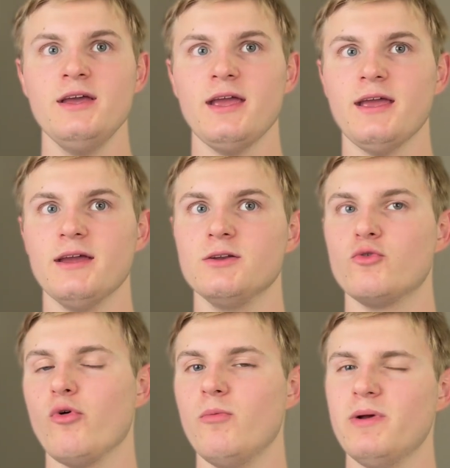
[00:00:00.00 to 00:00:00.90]
And
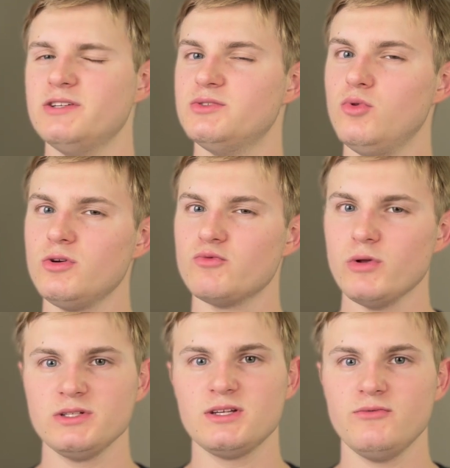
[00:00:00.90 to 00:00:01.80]
Crum has looked
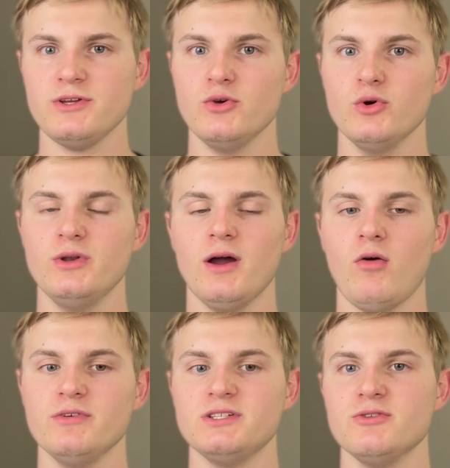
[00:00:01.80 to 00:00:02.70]
relatively good.
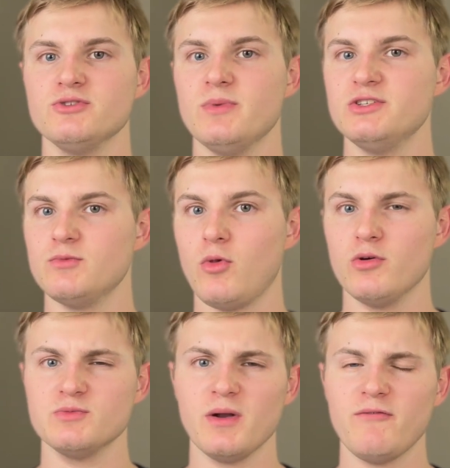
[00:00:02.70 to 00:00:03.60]
Obviously, there's been some
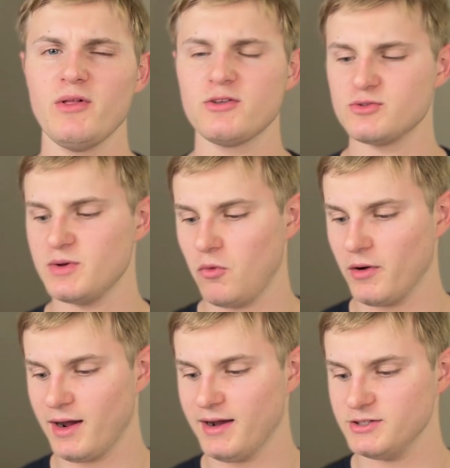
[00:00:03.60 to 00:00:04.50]
lows, but I feel like there's been a lot
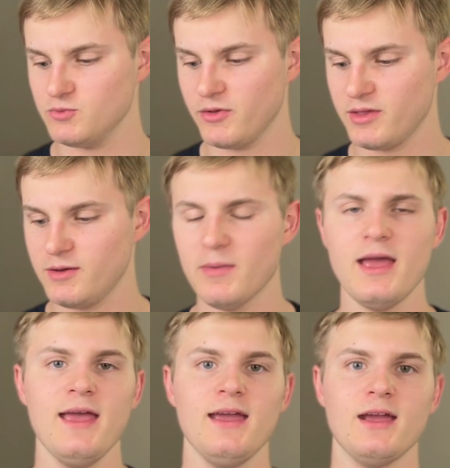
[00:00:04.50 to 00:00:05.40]
of highs with him.
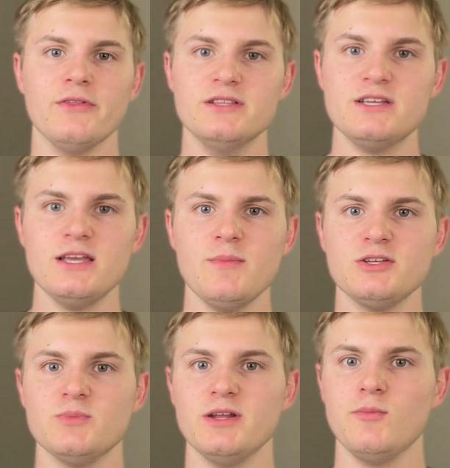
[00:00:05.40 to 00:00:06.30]
And the team has
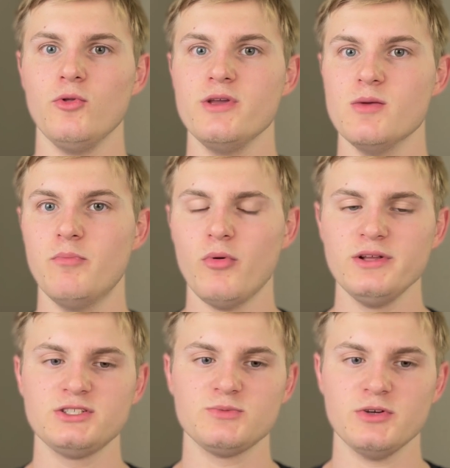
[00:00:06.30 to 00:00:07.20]
been able to get
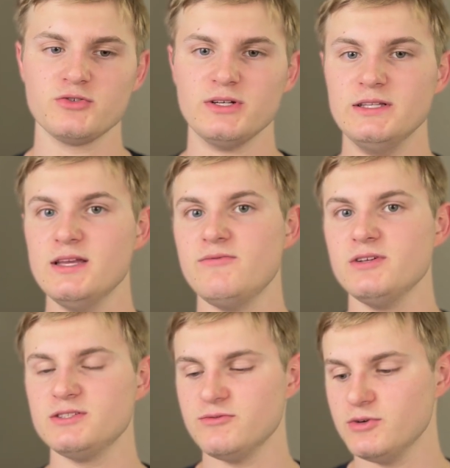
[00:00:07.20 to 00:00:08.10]
points, especially
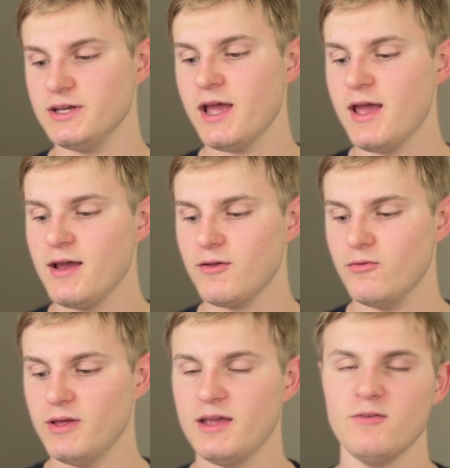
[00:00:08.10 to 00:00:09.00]
defensively.
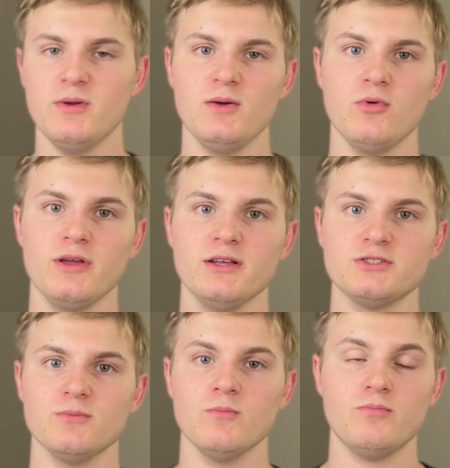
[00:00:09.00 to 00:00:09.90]
They have been able to get
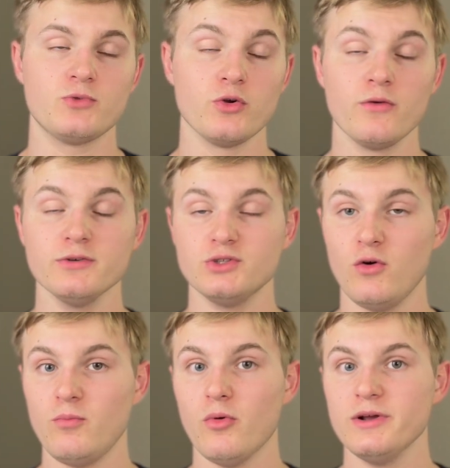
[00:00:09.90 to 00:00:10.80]
some turnovers
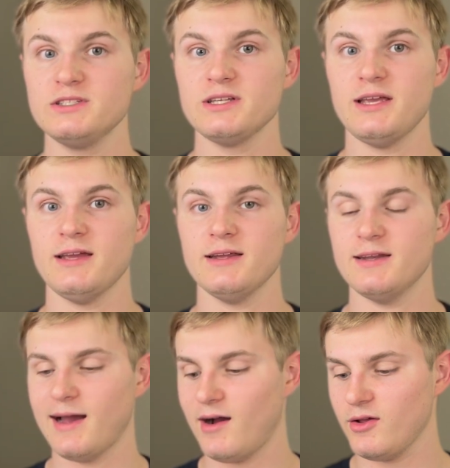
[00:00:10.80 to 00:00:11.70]
off points. And
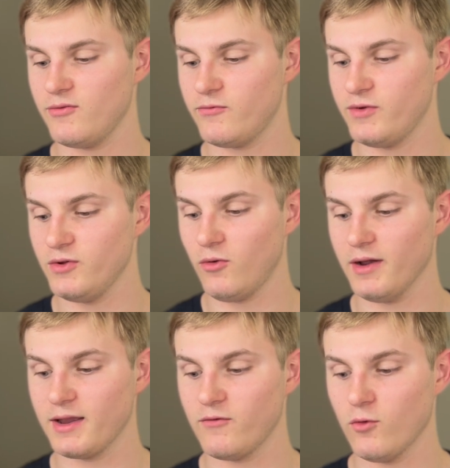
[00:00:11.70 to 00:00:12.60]
I feel
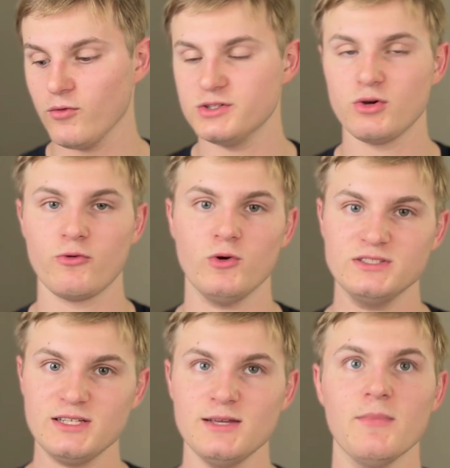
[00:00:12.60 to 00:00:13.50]
like for this Ottawa
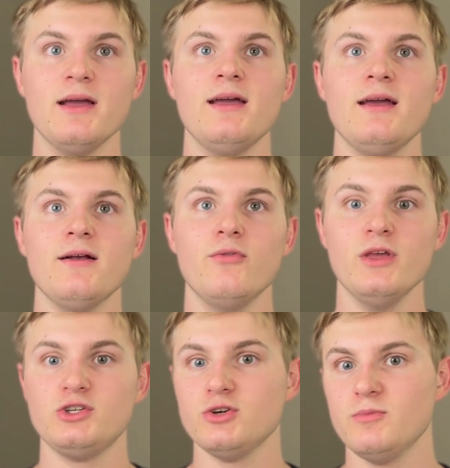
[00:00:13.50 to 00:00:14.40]
team, they
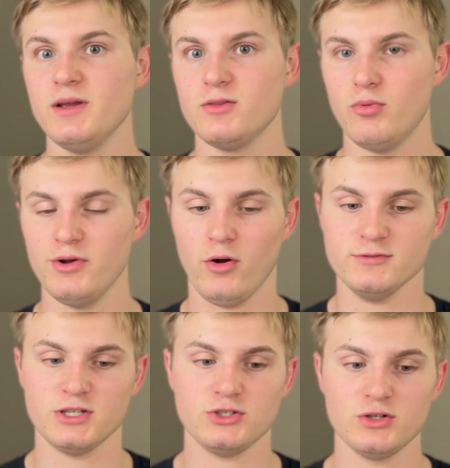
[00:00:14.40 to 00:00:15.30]
should make the playoffs.
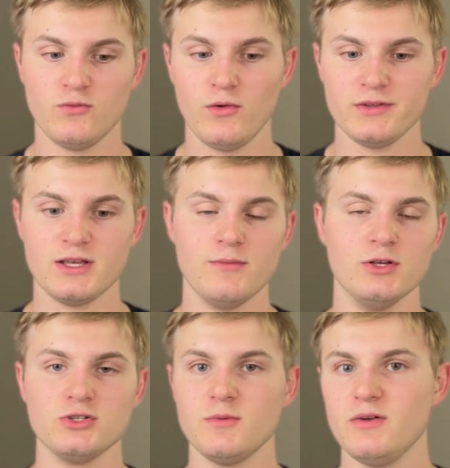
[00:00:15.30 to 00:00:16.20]
They should have won the game. They
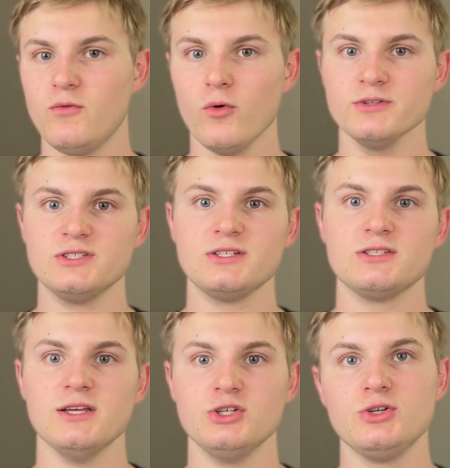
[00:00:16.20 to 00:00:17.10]
should have been four and six.
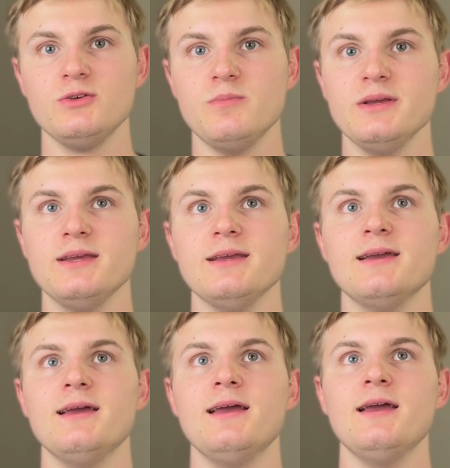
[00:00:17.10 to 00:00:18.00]
They should be,
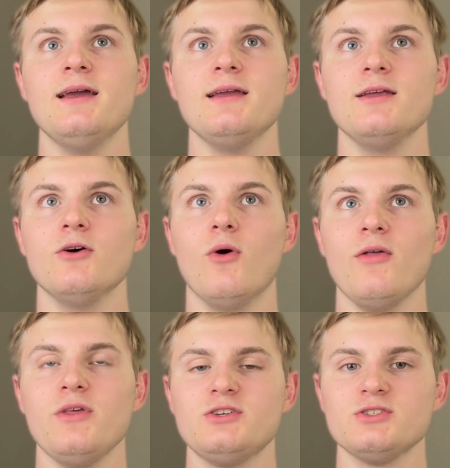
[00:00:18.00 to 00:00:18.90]
you know, I
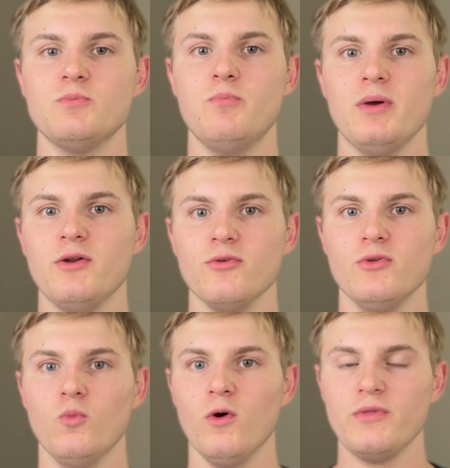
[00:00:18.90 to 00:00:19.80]
think just better
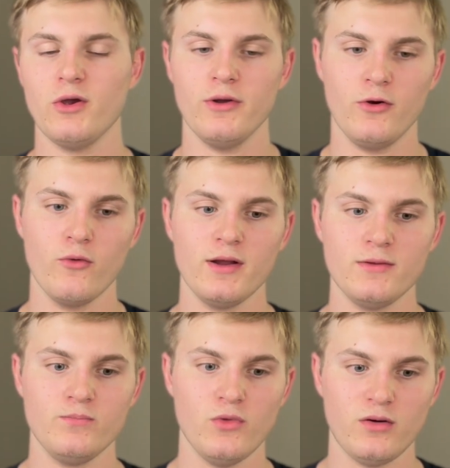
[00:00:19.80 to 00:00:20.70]
than what they are now.
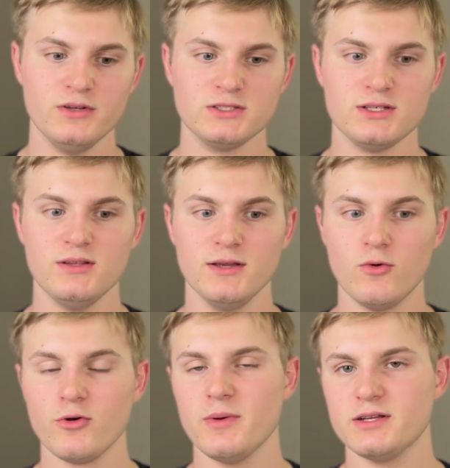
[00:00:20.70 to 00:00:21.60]
Granted, obviously the
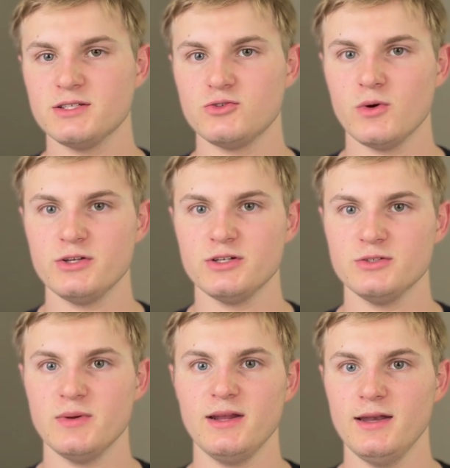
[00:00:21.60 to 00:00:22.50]
quarterback situation has
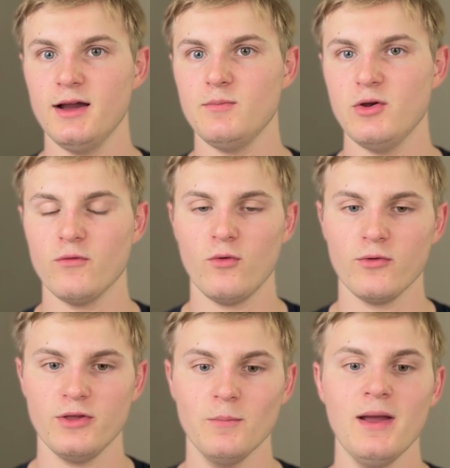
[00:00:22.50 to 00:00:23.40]
been a nightmare for
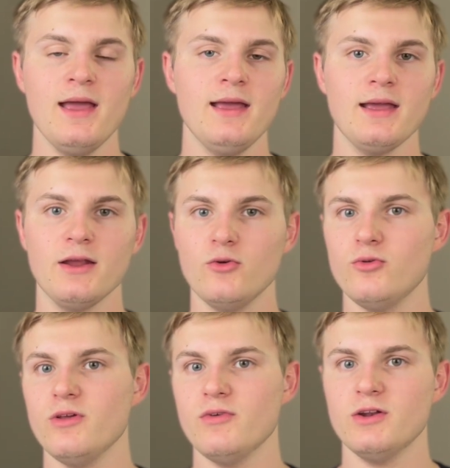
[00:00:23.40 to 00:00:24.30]
them and who
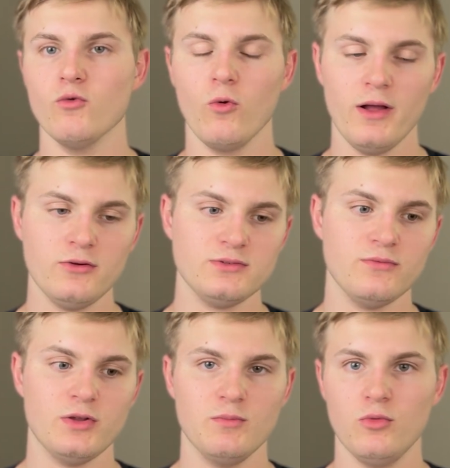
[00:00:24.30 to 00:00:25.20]
they've had to roll out. And
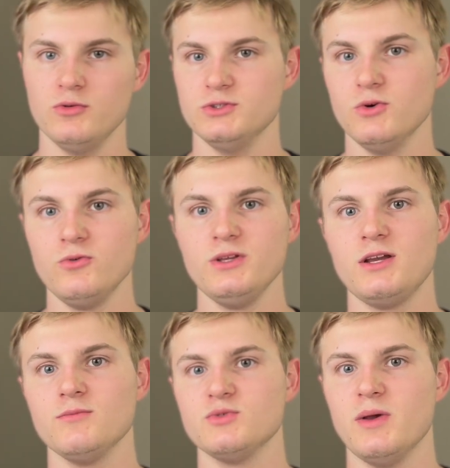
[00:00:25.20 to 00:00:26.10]
then Masoli
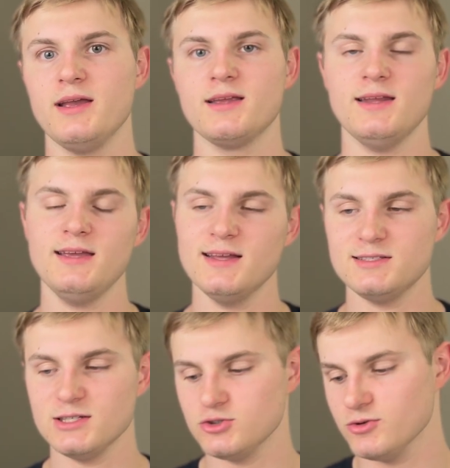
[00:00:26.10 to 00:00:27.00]
comes back and he
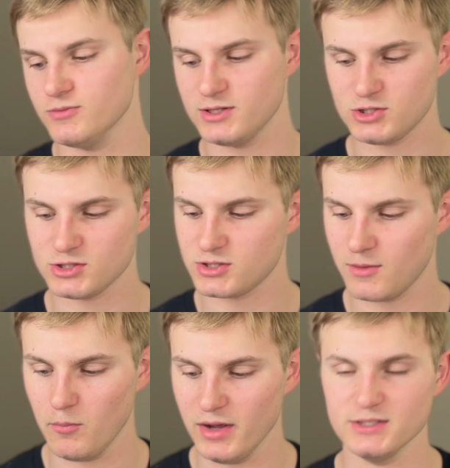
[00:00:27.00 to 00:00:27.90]
gets injured and it's just a
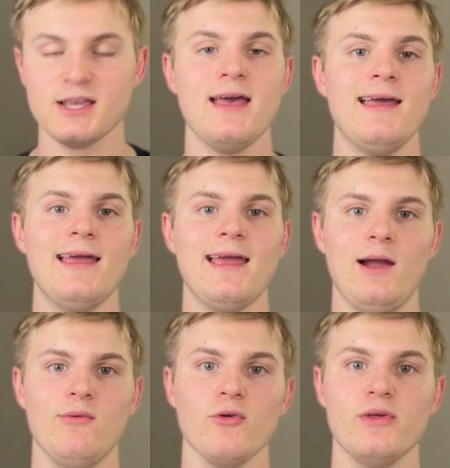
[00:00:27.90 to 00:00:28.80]
mess.
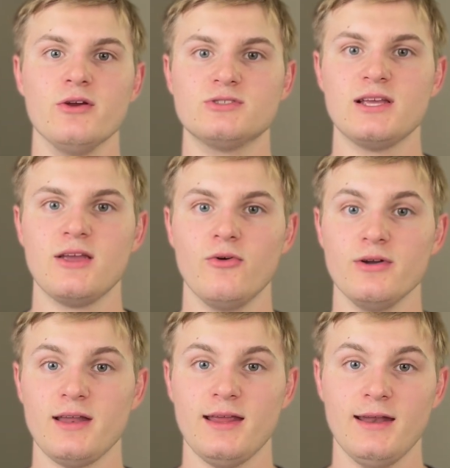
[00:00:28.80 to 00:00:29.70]
However, they are taking
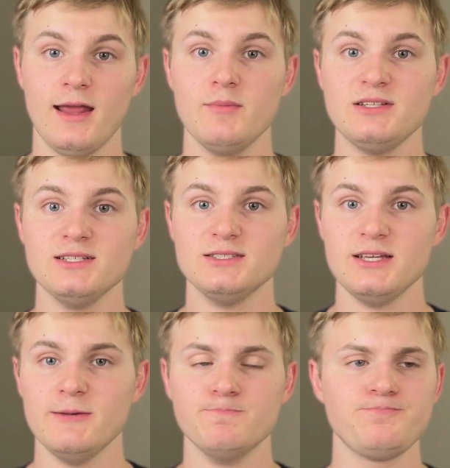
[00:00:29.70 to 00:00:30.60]
on an Edmonton
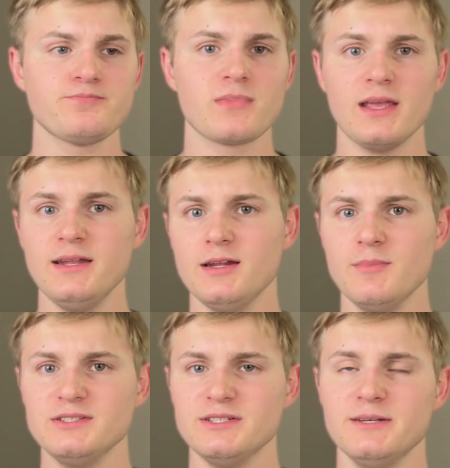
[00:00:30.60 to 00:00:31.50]
team in
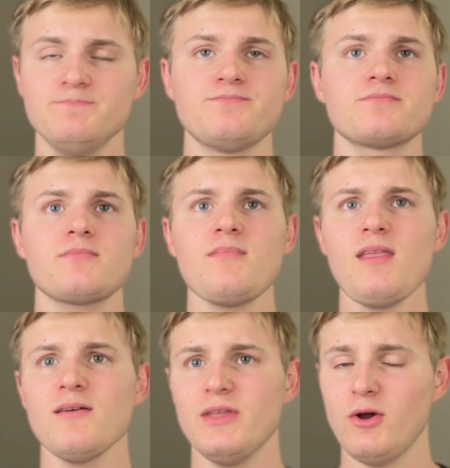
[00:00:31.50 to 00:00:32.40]
Edmonton
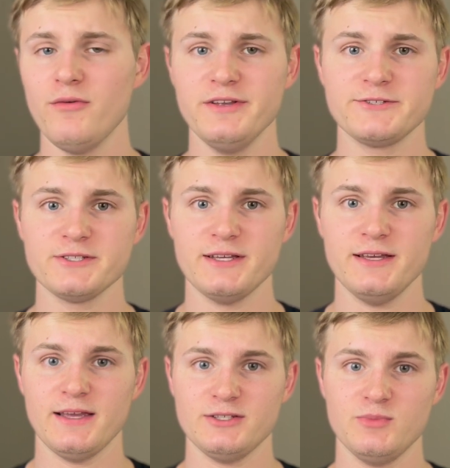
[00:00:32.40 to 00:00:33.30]
that obviously
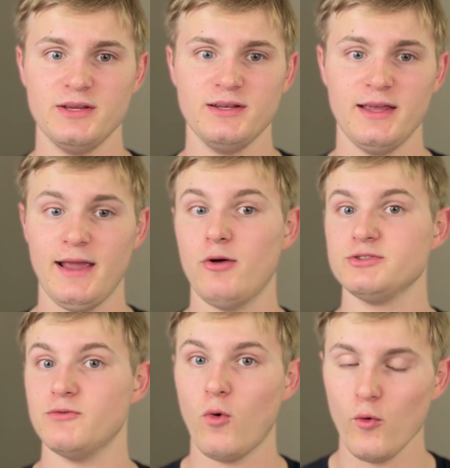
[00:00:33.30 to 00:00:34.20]
has been a house
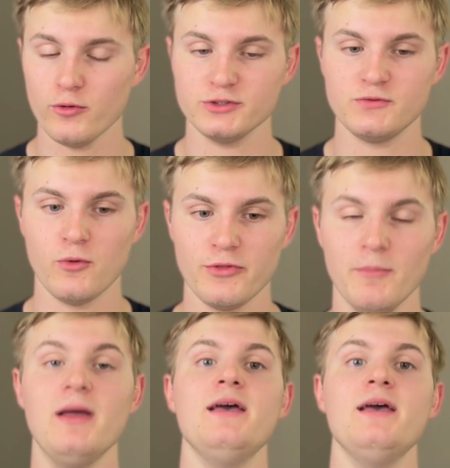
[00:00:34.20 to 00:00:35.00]
of horrors for them.